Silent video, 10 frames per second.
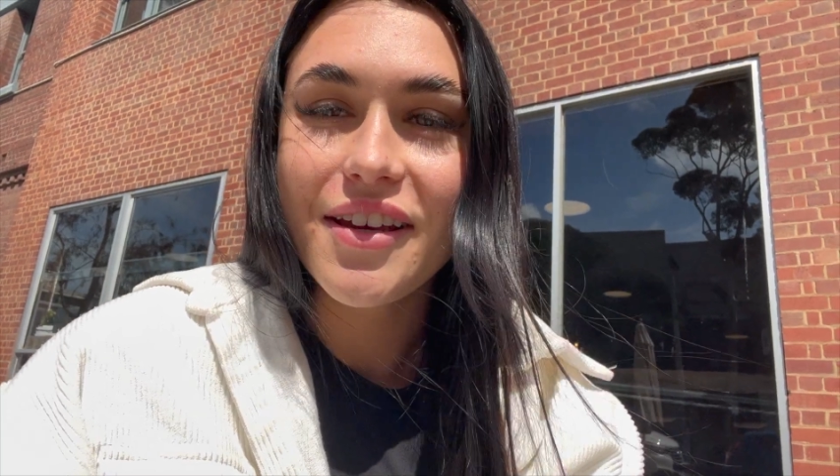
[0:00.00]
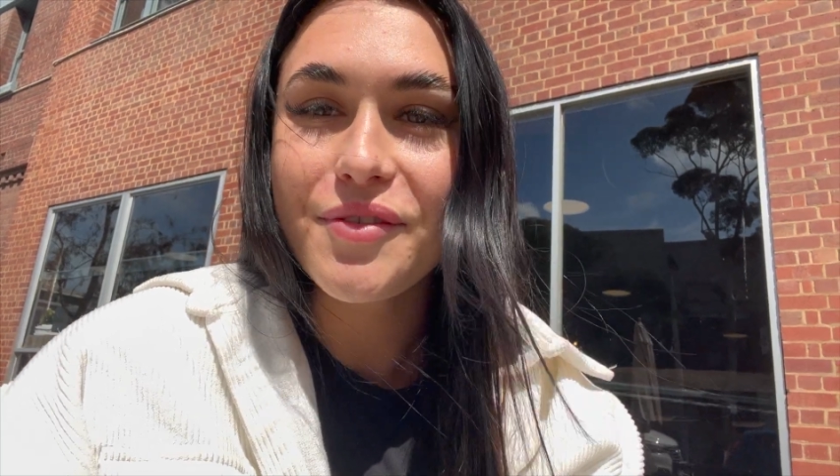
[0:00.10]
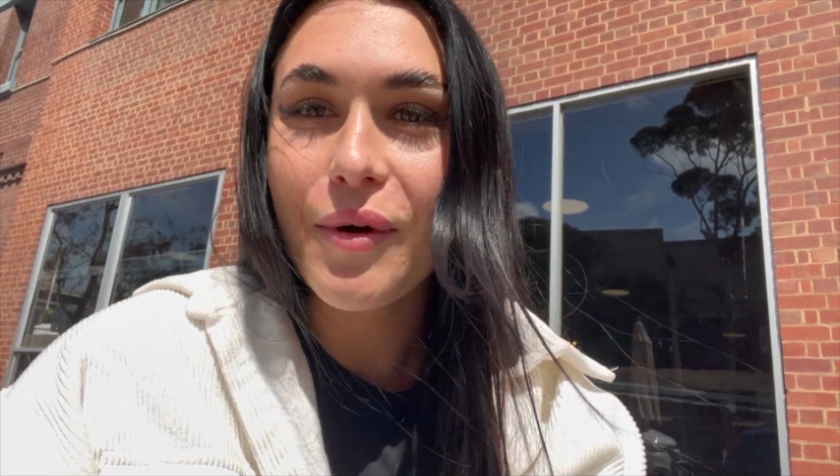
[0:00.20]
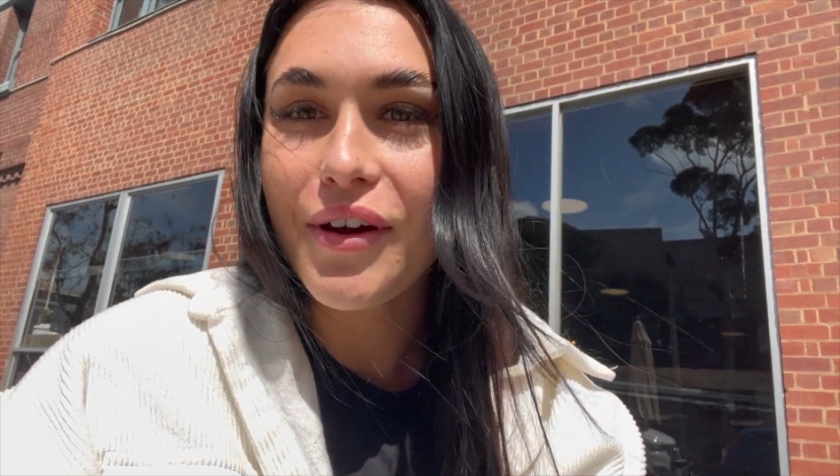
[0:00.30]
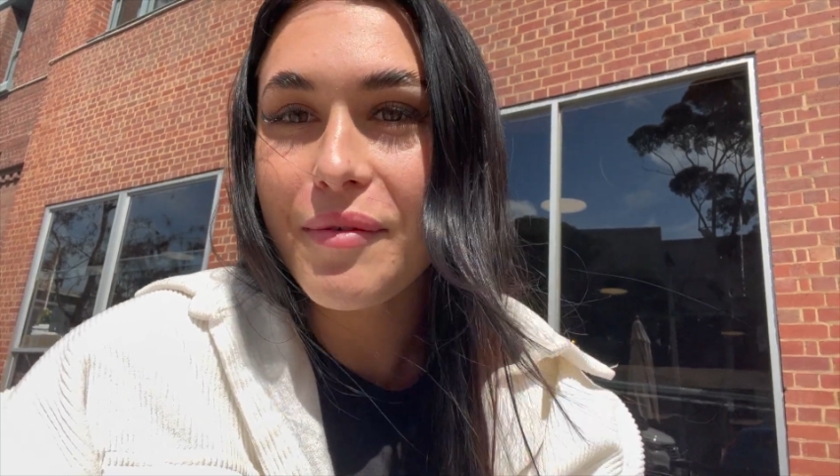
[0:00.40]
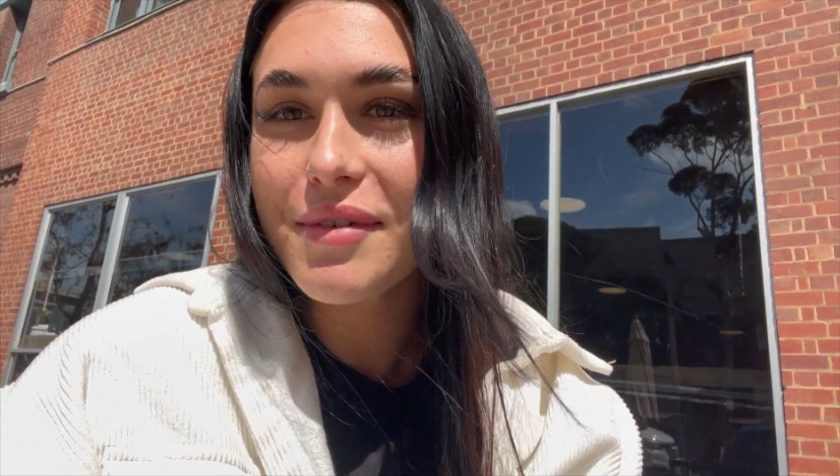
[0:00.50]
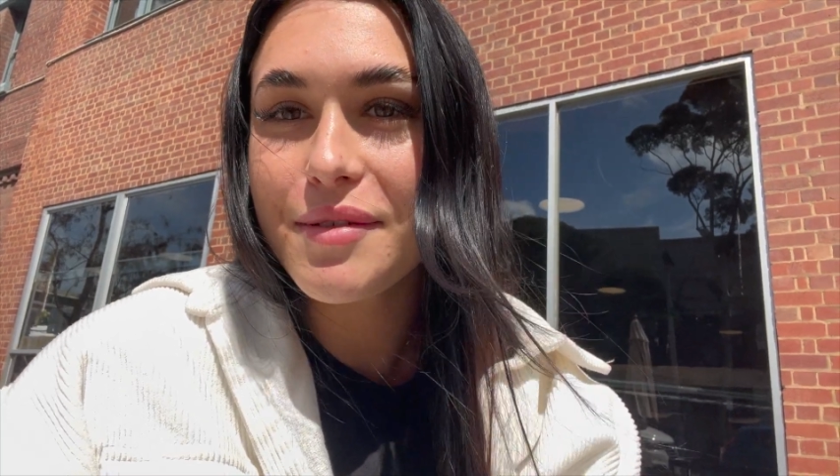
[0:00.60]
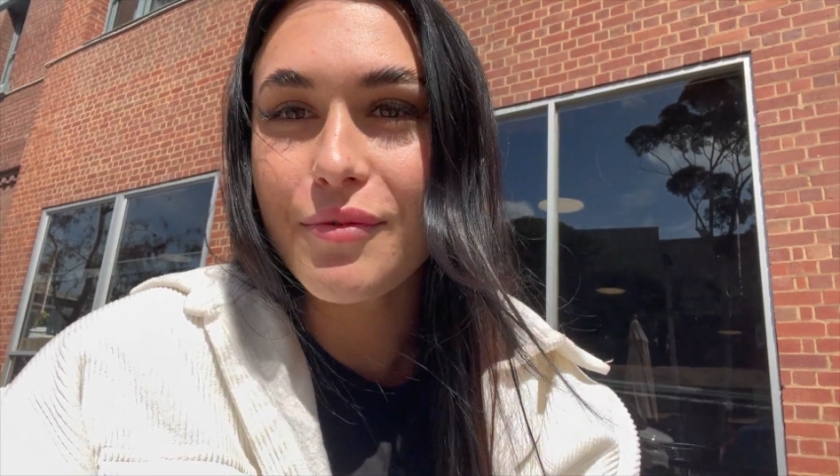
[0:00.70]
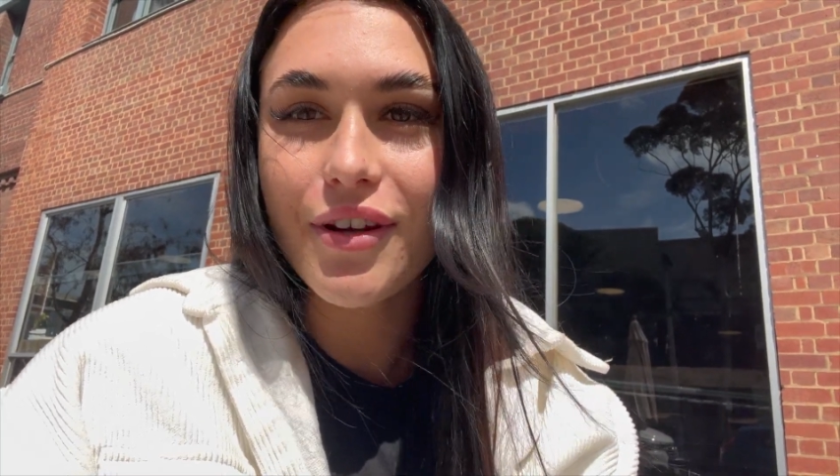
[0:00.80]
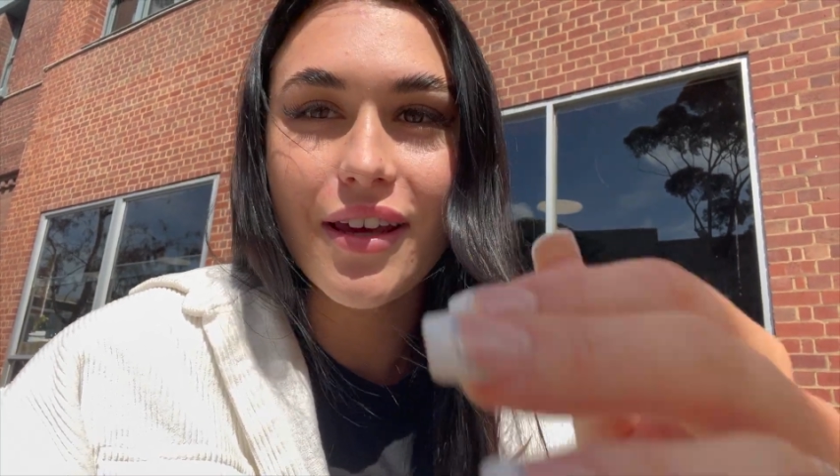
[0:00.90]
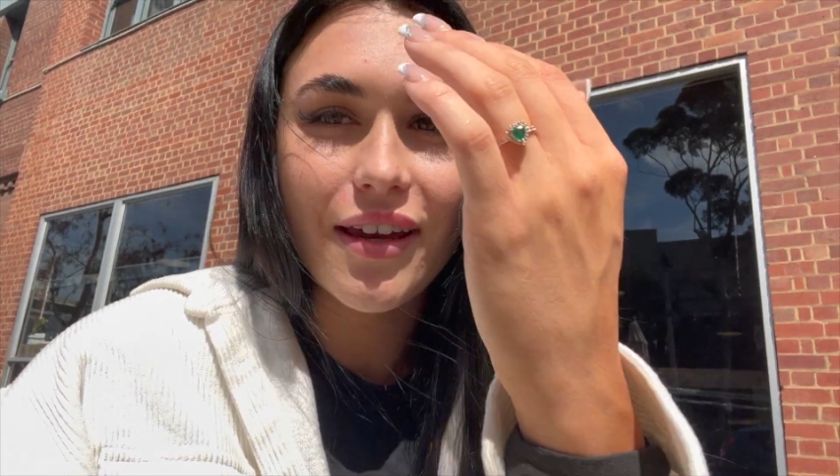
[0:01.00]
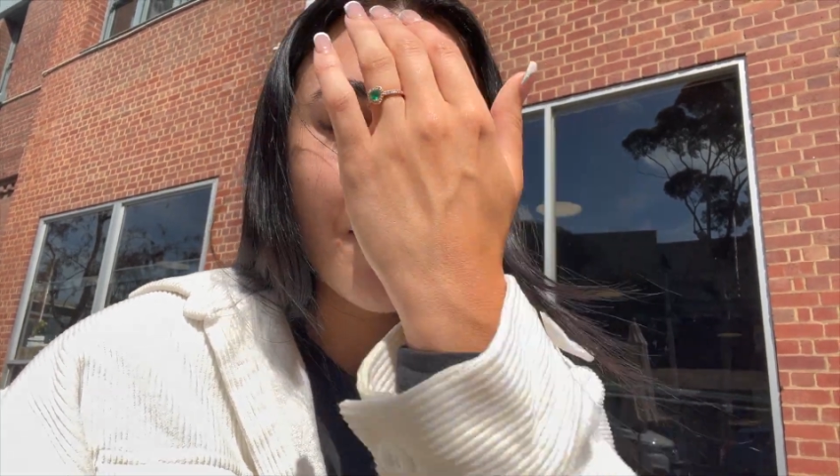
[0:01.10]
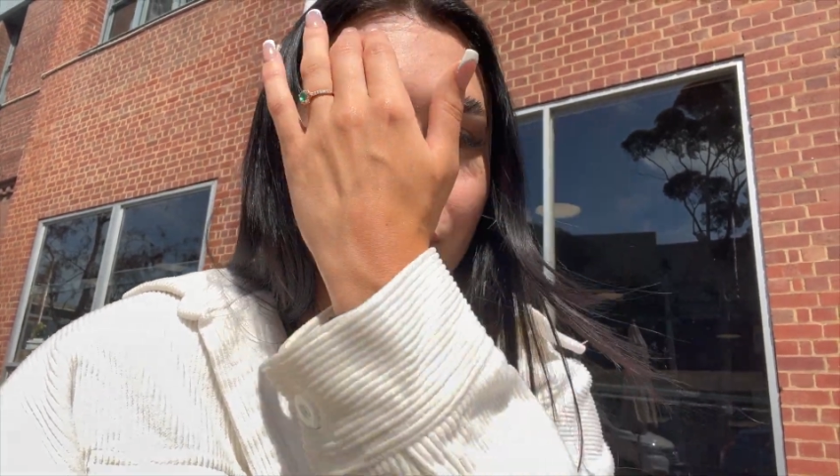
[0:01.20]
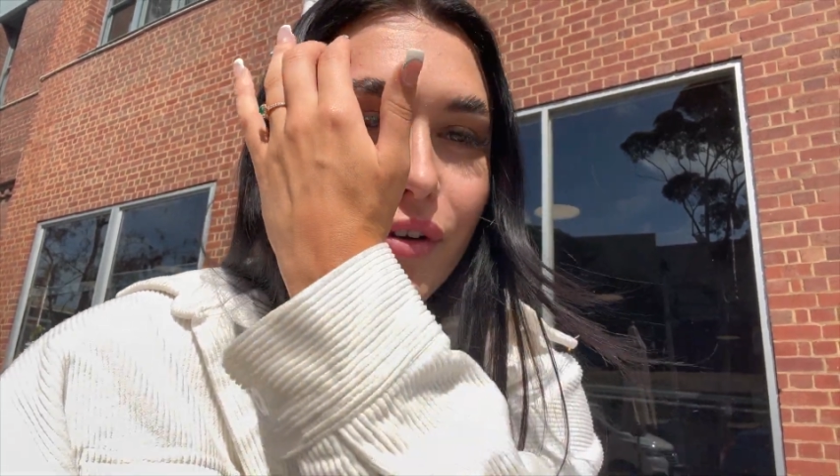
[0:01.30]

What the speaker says: woke up this morning. I'm